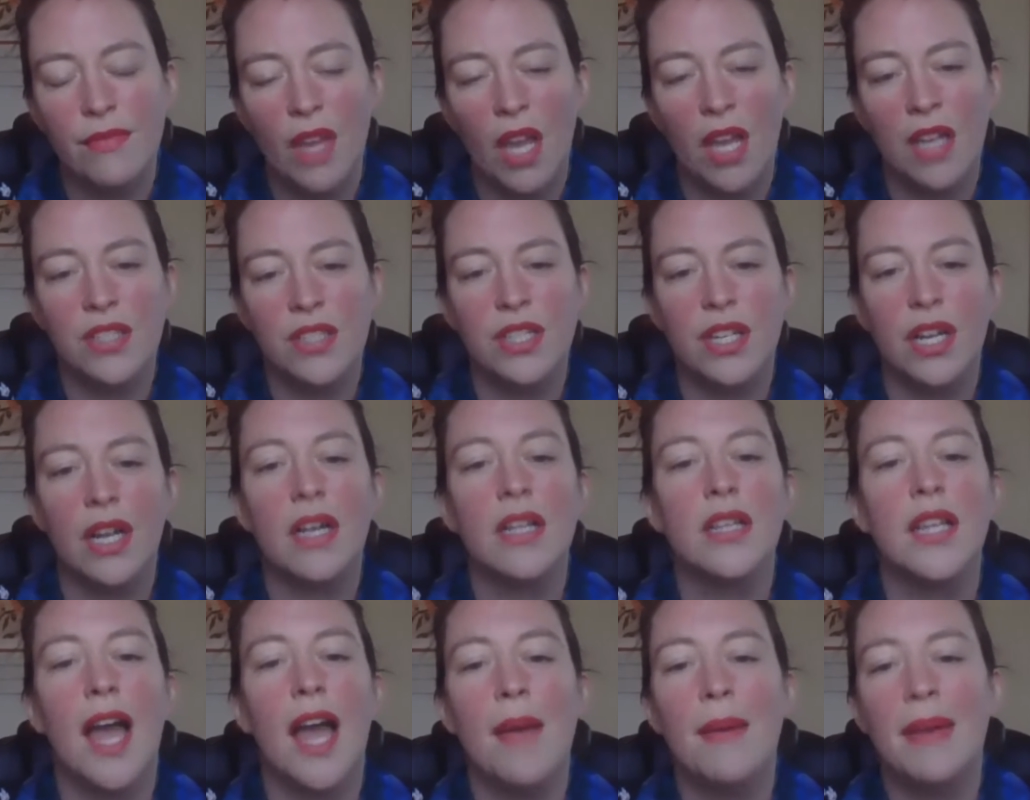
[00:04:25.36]
under
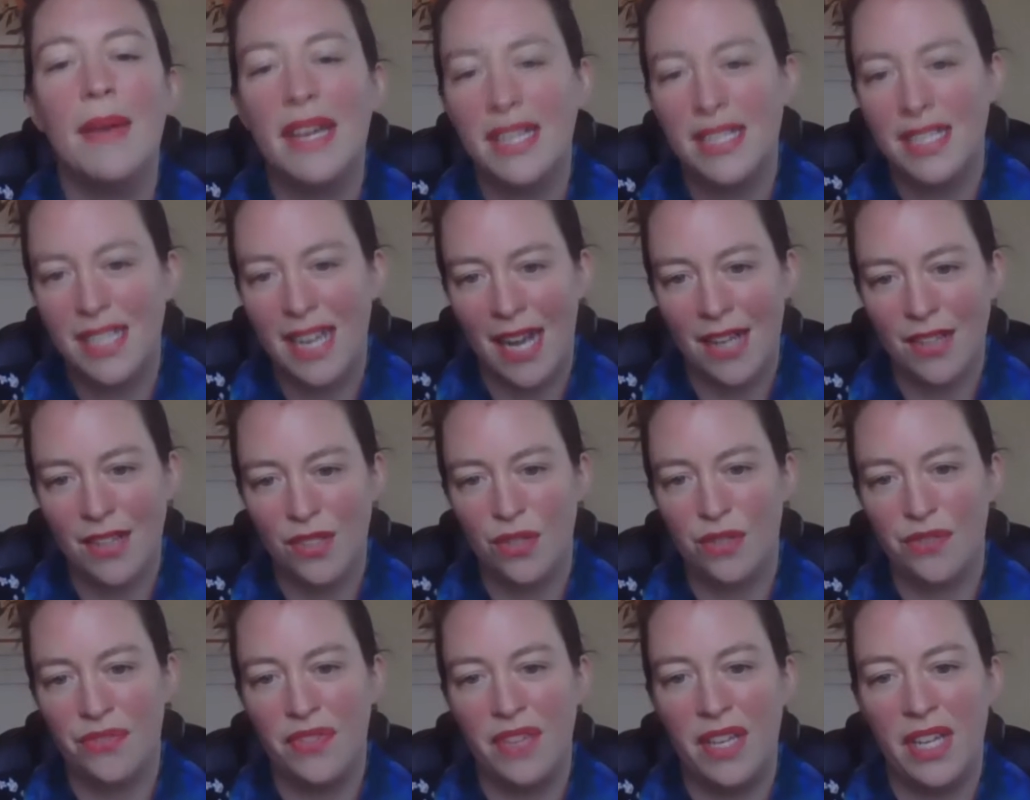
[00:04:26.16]
climate
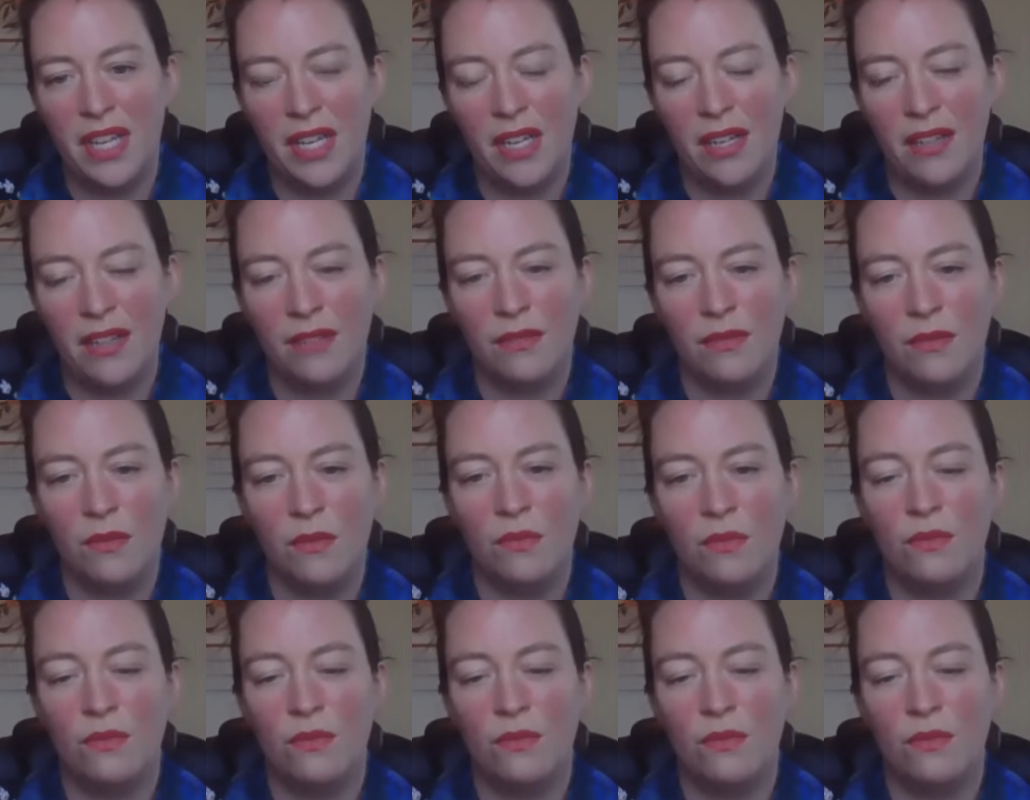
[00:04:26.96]
catastrophe,